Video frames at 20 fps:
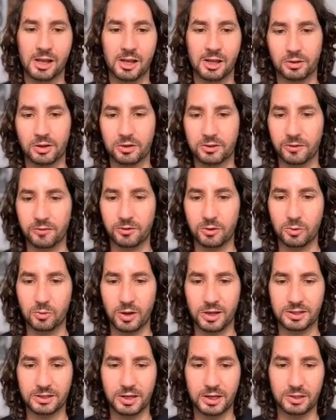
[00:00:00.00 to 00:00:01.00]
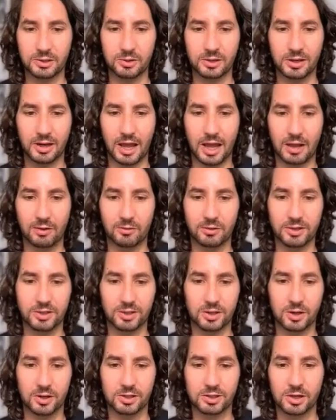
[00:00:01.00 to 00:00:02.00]
There's a few ways that you can add
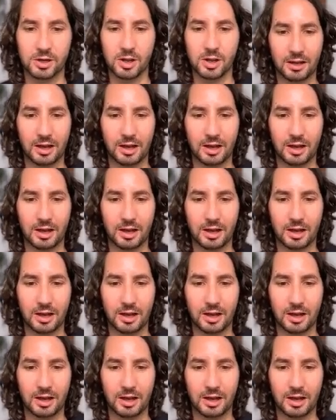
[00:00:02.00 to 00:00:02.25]
research.